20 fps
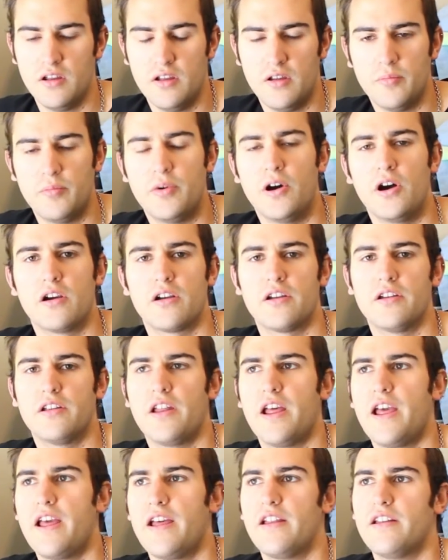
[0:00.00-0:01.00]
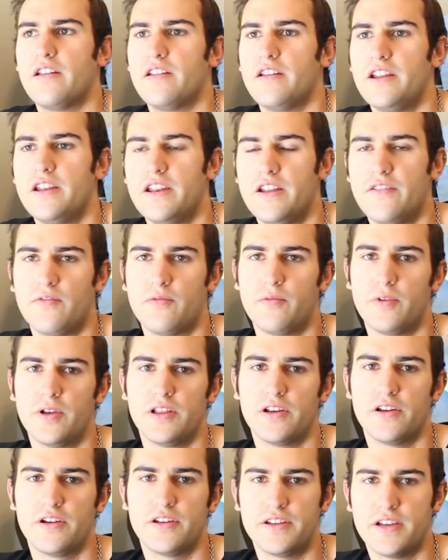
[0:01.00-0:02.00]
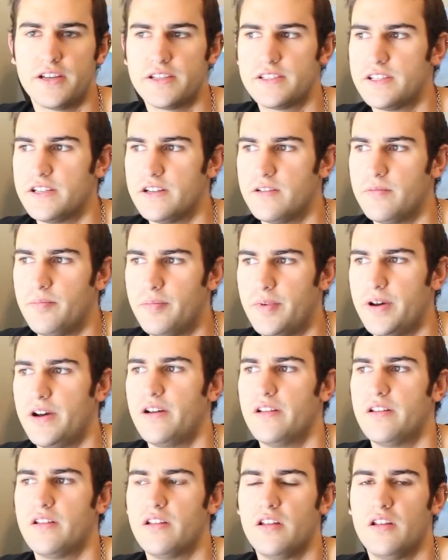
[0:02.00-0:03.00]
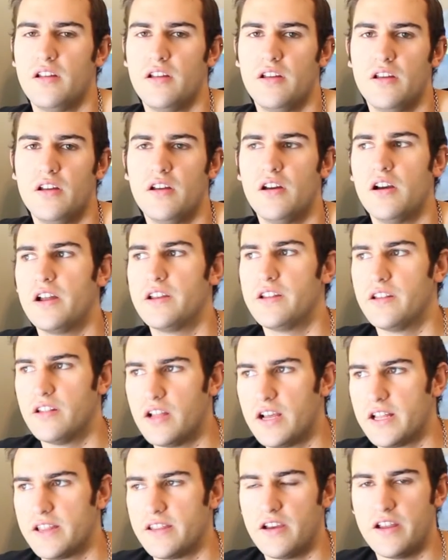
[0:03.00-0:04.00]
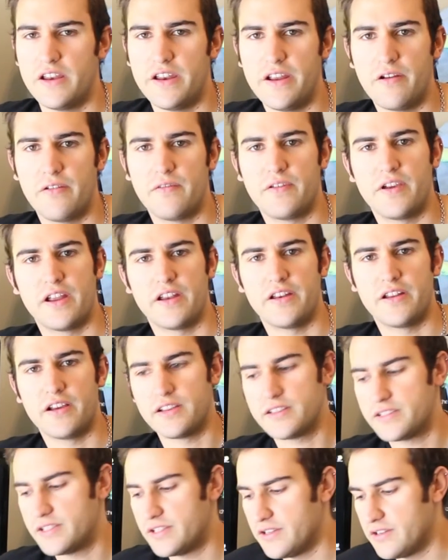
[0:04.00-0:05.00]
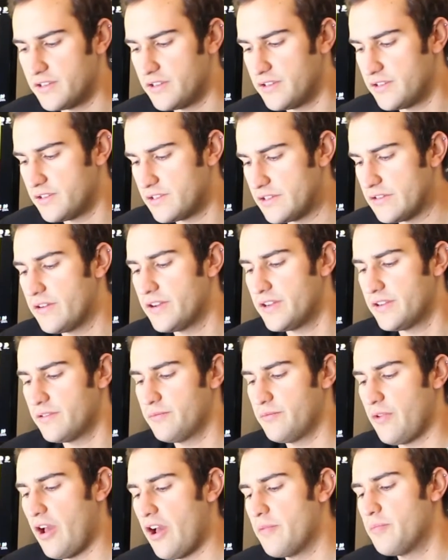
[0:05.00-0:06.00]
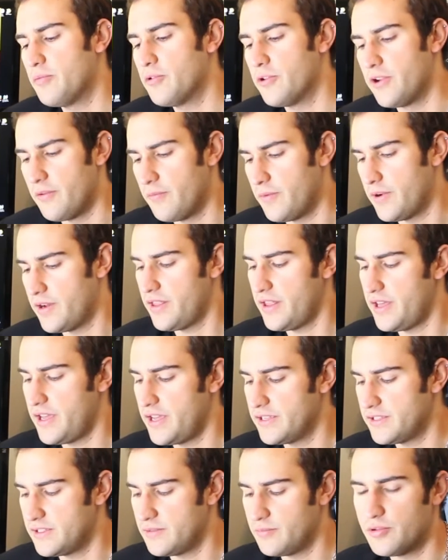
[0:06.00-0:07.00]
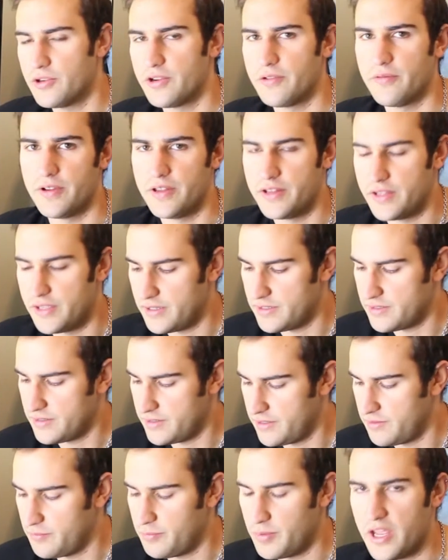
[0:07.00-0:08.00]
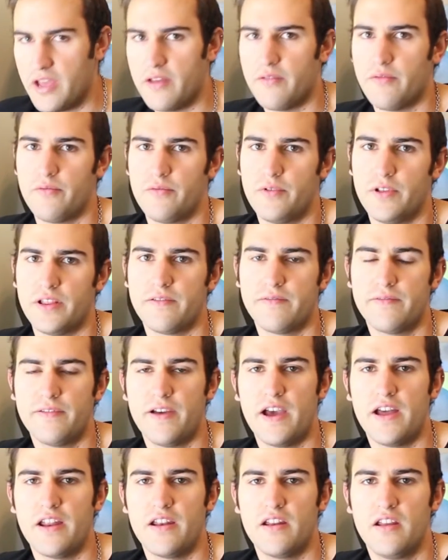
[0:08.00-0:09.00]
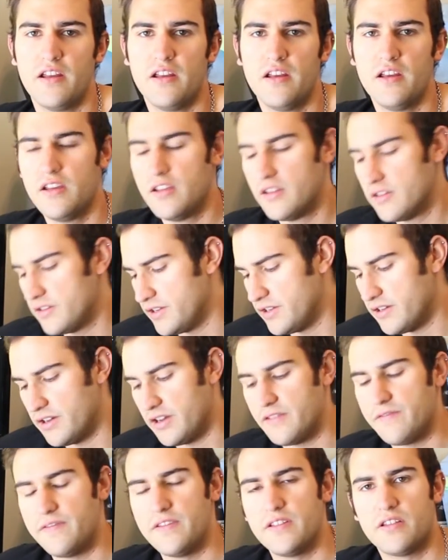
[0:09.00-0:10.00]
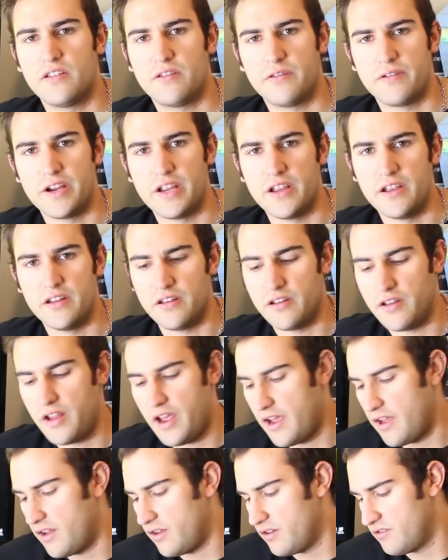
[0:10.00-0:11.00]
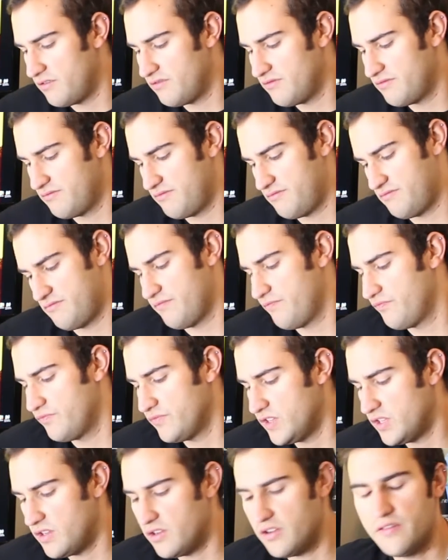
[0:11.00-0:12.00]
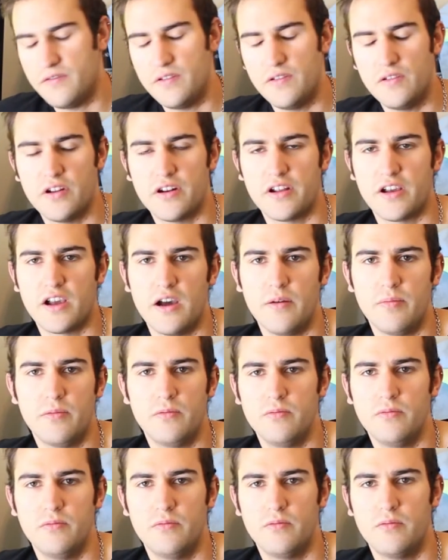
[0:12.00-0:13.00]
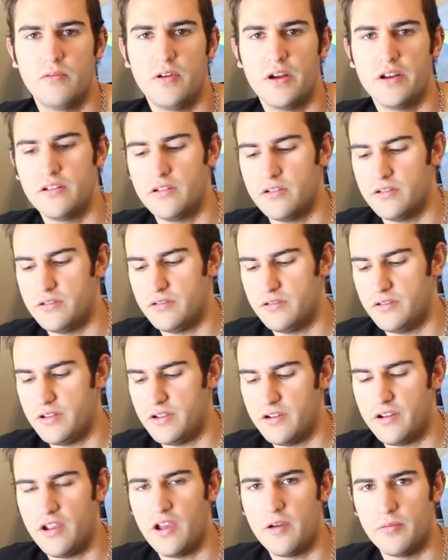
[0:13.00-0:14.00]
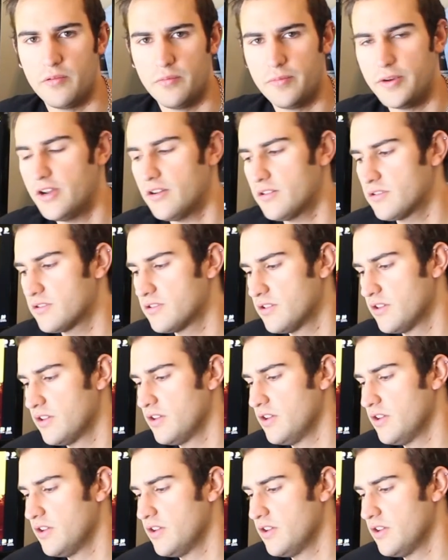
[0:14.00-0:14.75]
pocket, and it never really got dust in it, but I didn't like the idea of getting dust in it, so I'd put in one of these and put in one of this, and it'd get really fat. You can only fit 3 in, and you know, if you've got a couple, why not? They're a couple bucks.